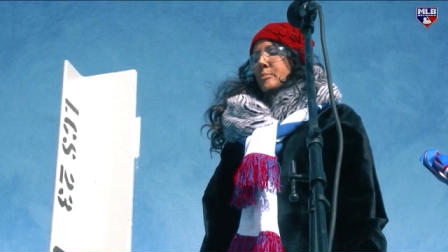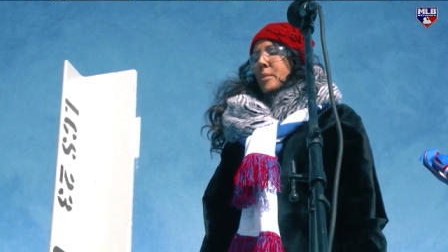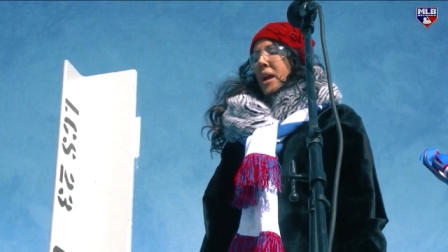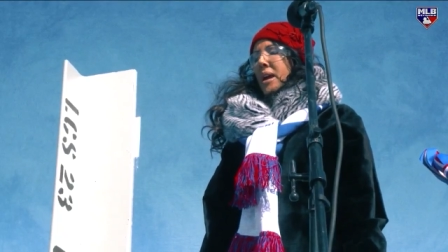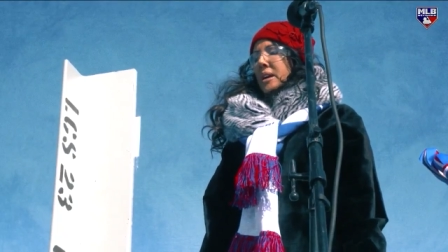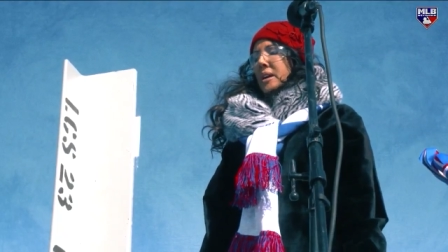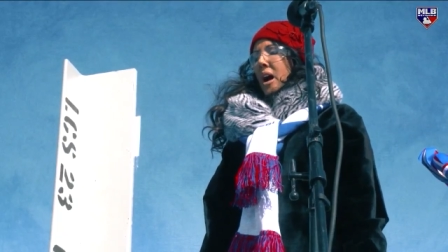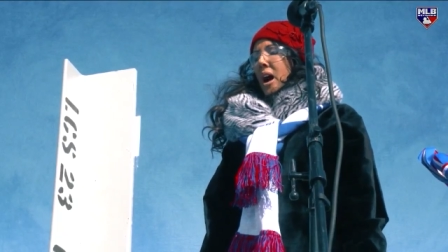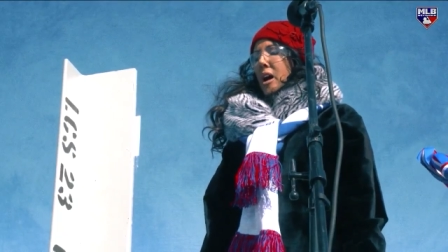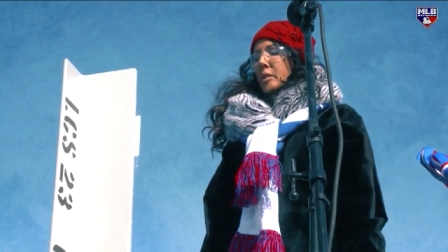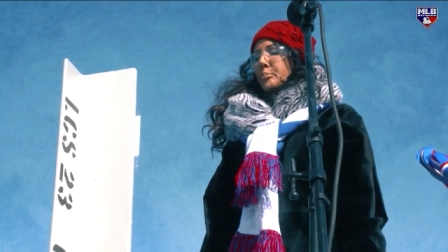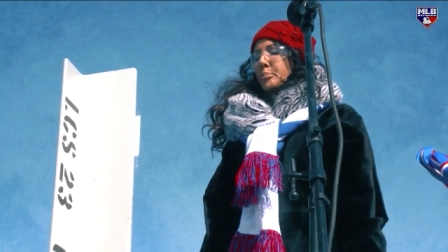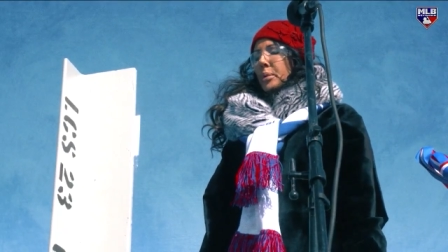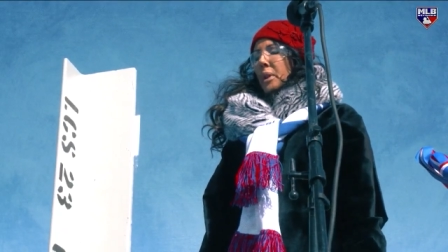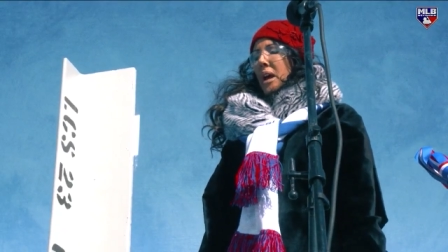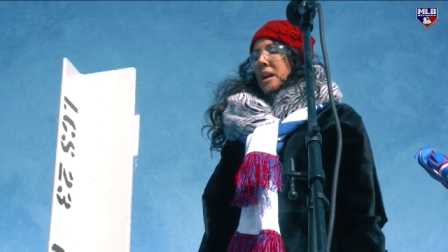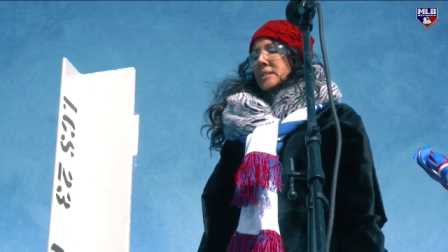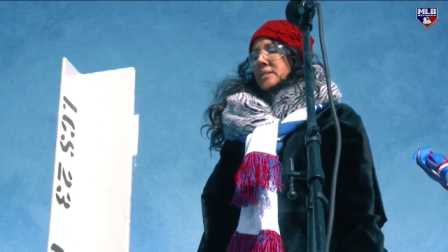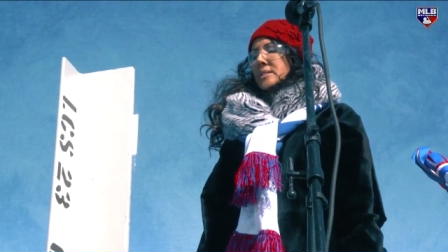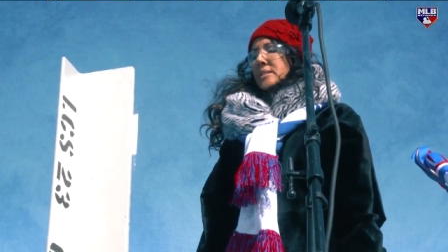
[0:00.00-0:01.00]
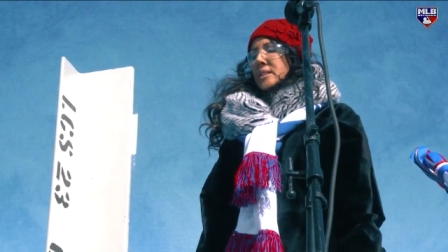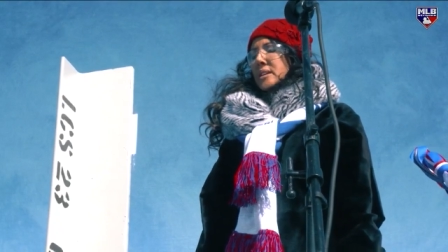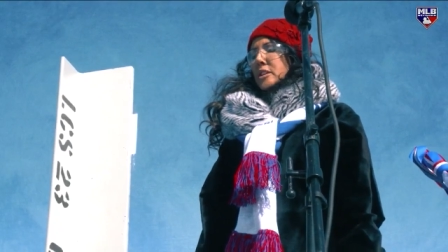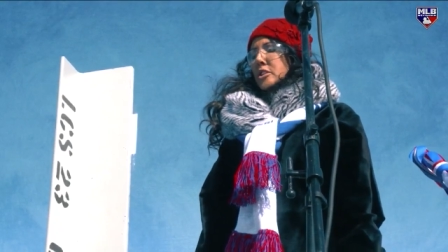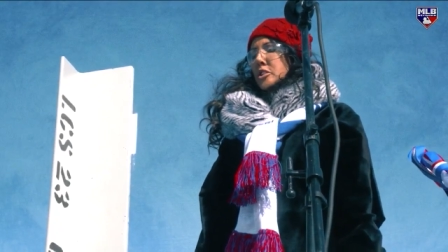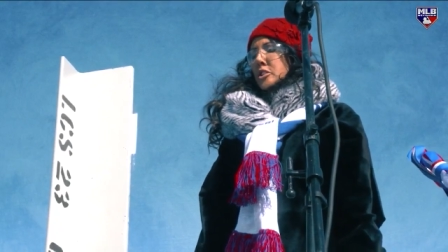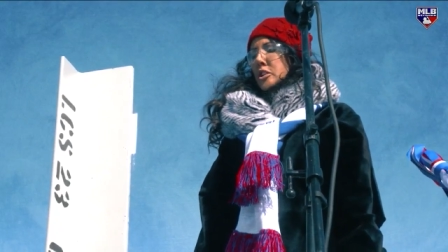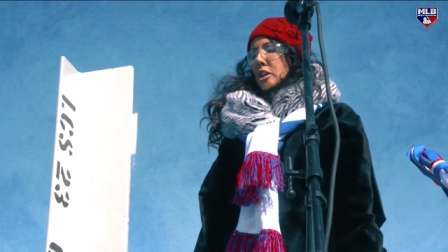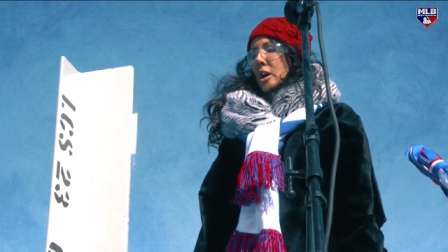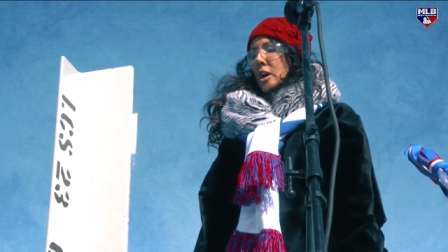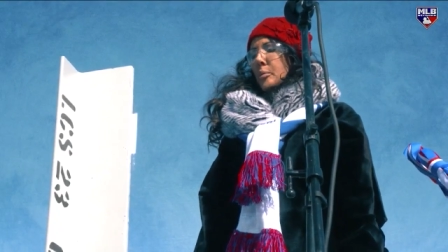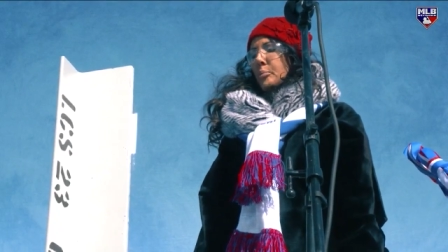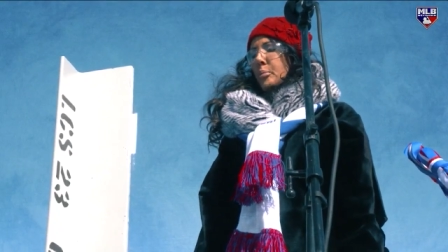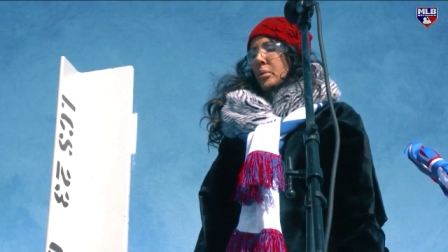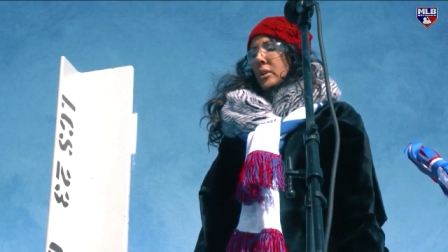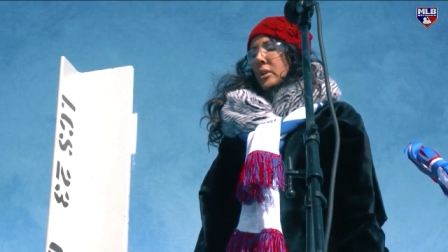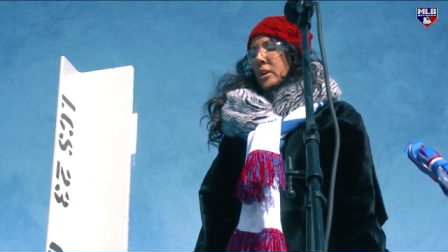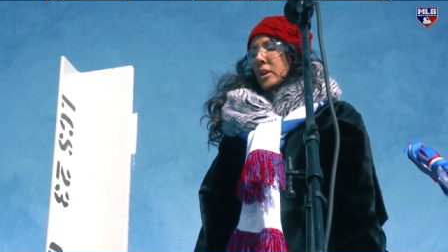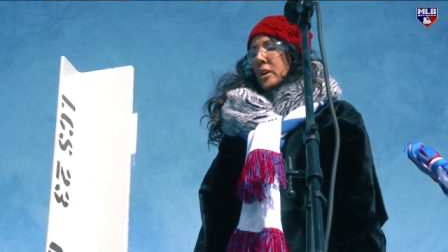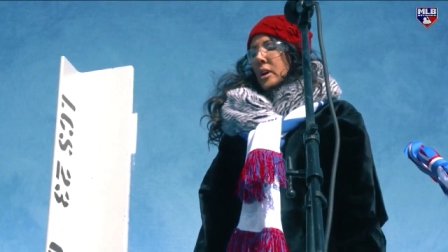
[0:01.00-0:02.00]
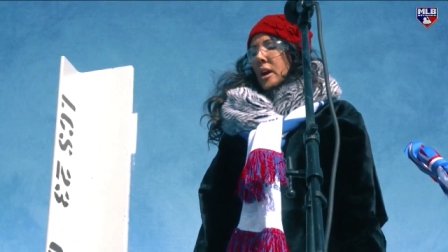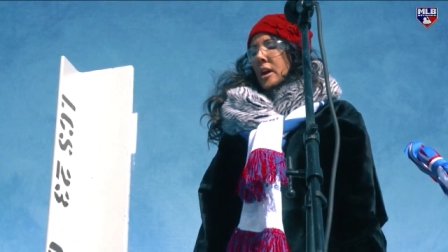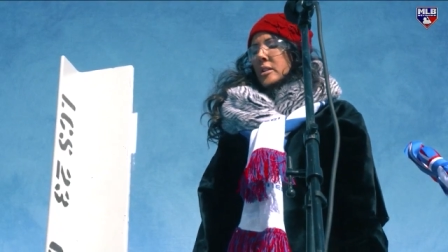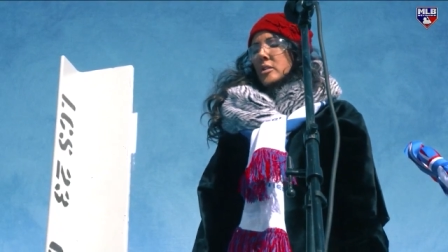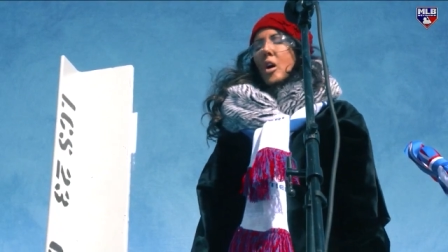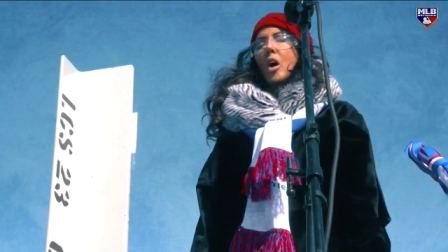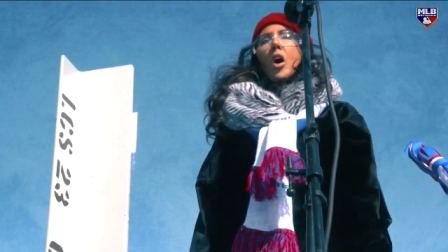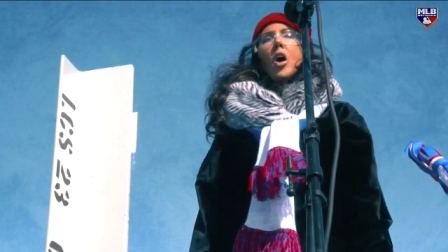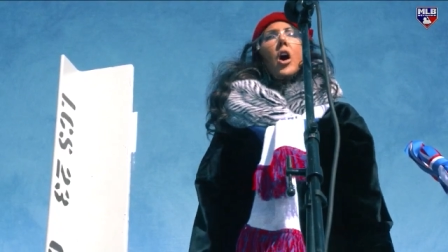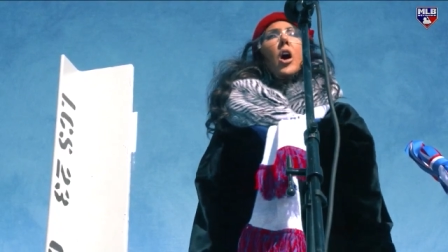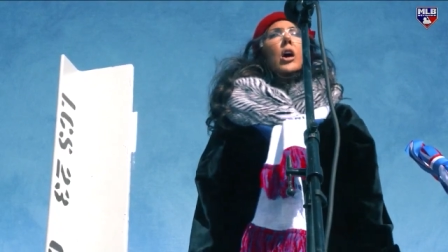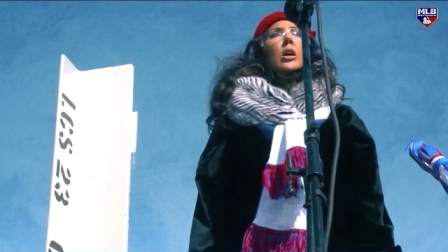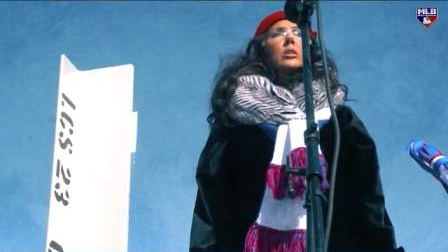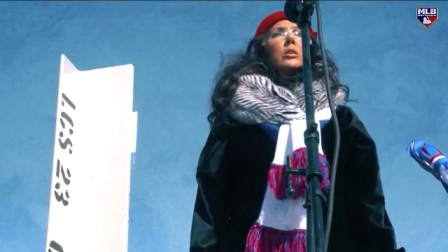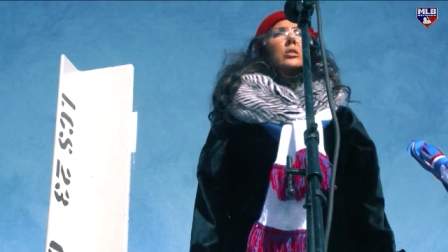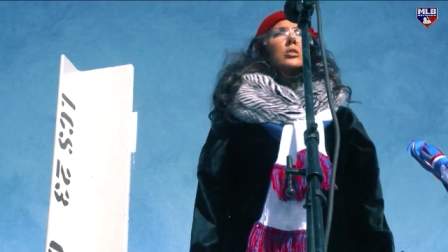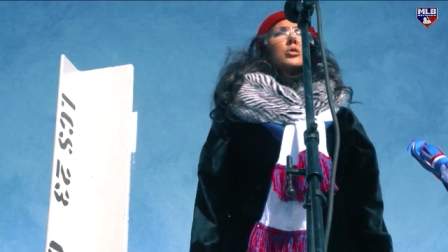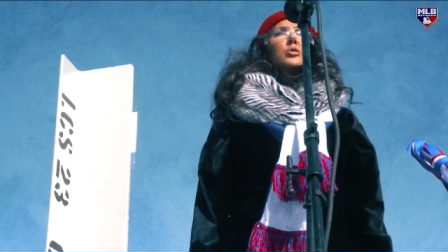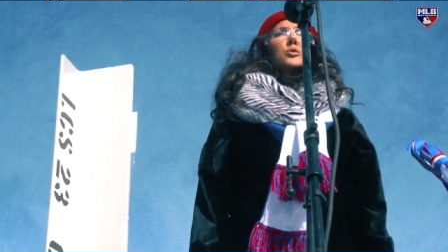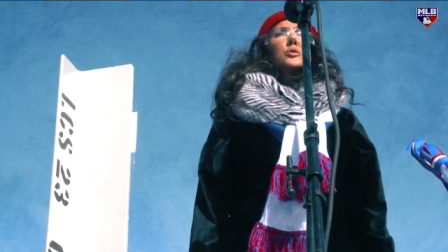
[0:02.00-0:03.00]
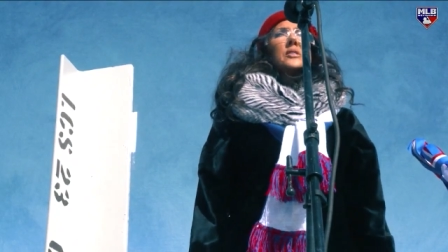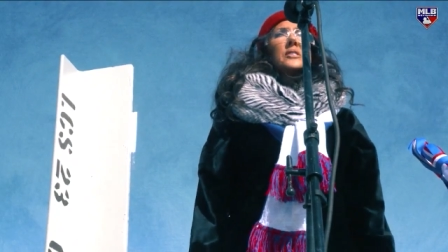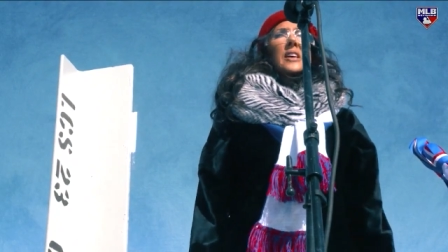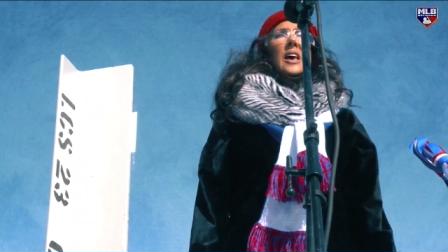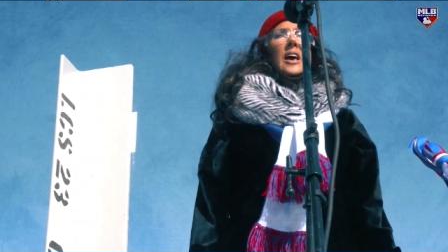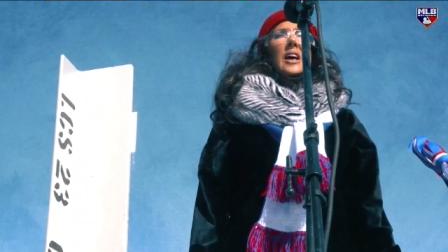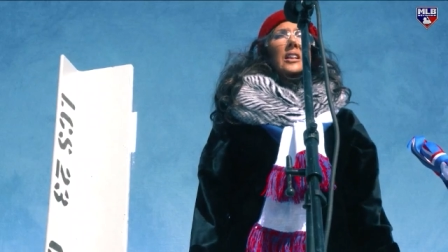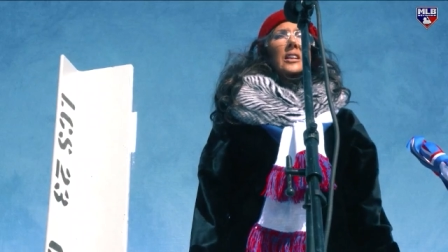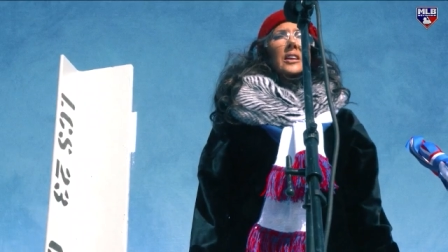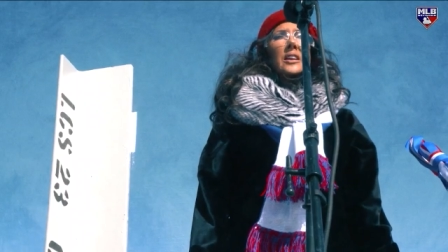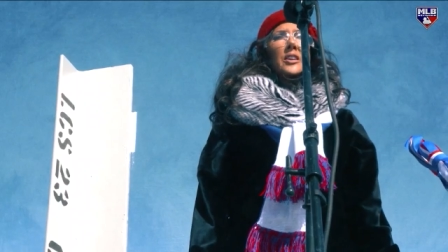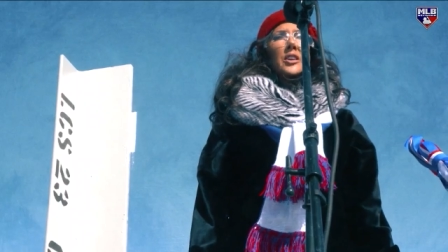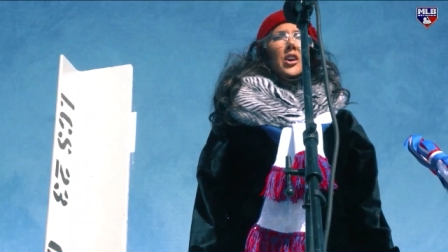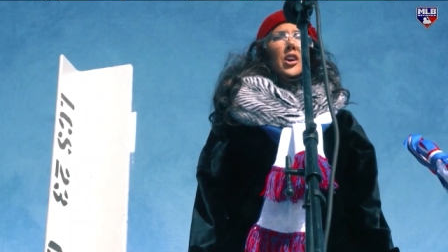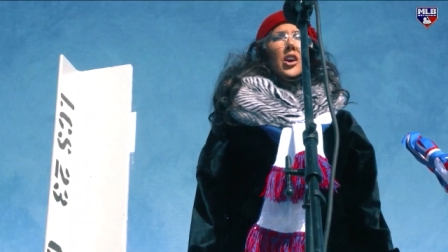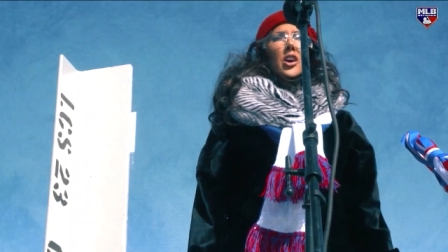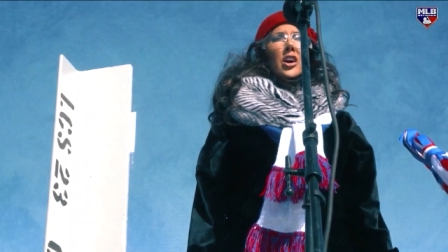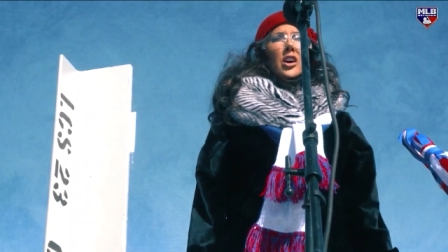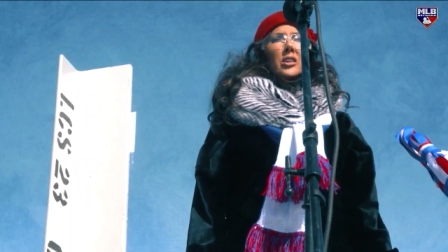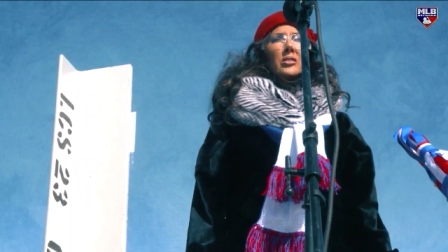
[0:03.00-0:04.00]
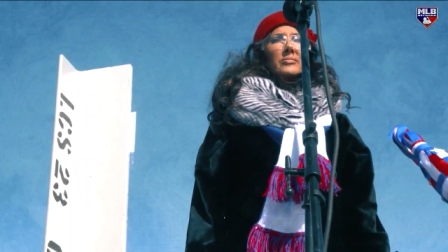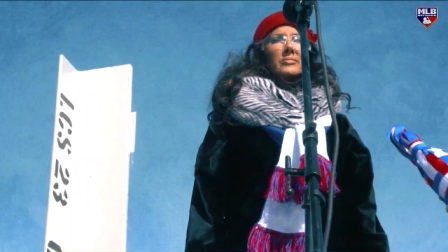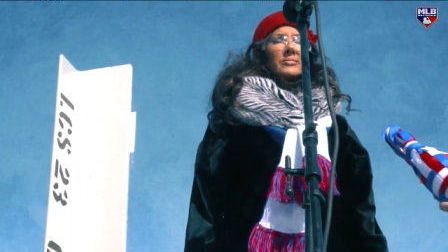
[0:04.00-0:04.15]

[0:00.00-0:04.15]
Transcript: May God bless this ship and all who sail in her.